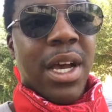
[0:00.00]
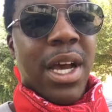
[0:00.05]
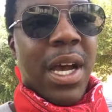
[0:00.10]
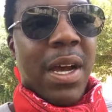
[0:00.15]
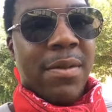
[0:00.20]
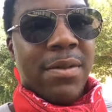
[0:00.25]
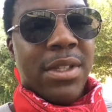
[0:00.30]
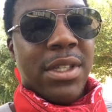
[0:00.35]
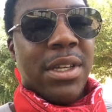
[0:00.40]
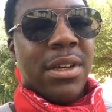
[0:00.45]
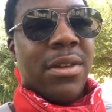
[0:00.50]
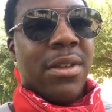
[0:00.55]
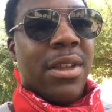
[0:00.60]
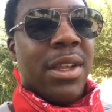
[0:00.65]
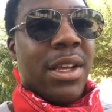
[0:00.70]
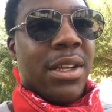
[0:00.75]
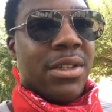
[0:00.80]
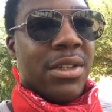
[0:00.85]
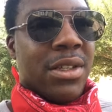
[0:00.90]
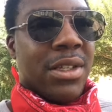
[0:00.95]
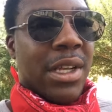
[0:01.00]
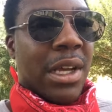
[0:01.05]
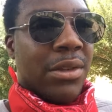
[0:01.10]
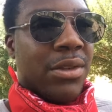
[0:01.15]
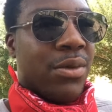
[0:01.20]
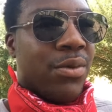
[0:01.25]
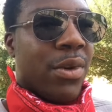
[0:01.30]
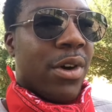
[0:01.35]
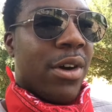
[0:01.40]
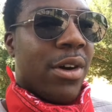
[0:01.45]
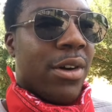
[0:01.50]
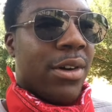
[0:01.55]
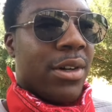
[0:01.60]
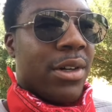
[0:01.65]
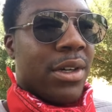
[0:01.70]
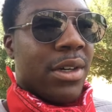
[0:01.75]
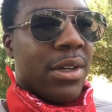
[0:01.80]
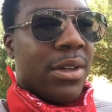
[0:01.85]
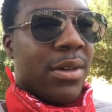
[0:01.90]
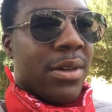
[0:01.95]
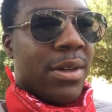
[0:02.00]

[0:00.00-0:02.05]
Every single thing just sounds wrong.